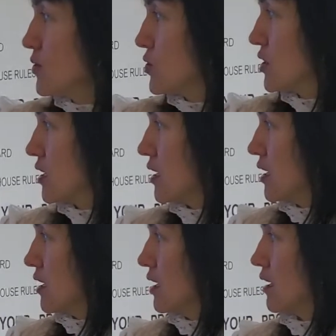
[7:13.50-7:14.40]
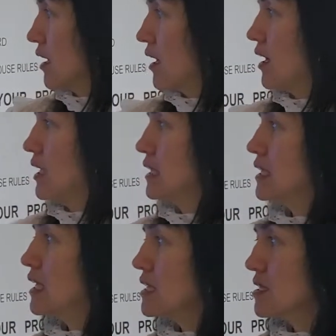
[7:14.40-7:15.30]
you see,
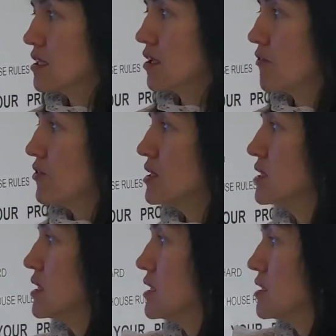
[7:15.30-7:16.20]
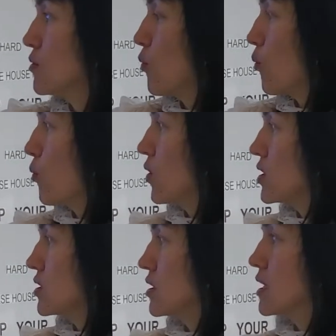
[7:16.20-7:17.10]
these differences
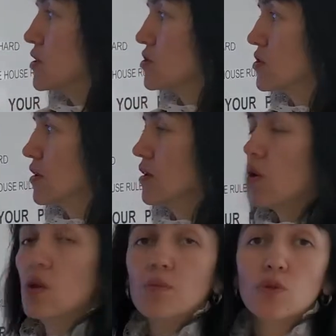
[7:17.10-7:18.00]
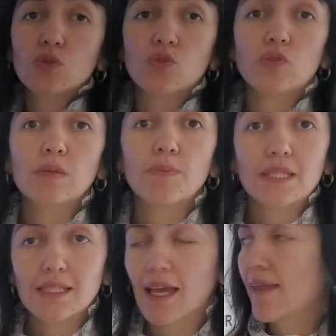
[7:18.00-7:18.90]
was almost
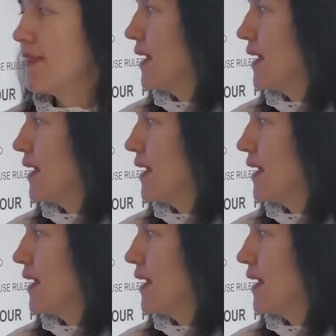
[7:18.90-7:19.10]
3%.